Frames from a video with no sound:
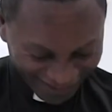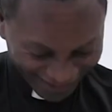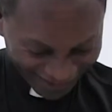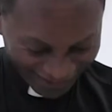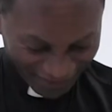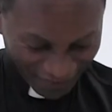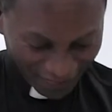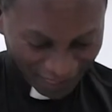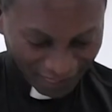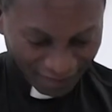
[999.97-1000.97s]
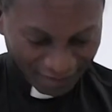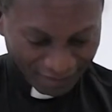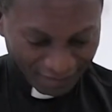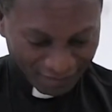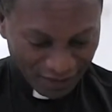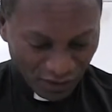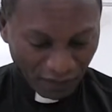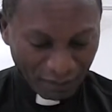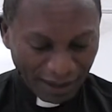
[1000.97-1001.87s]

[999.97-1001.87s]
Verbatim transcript: Okay? To the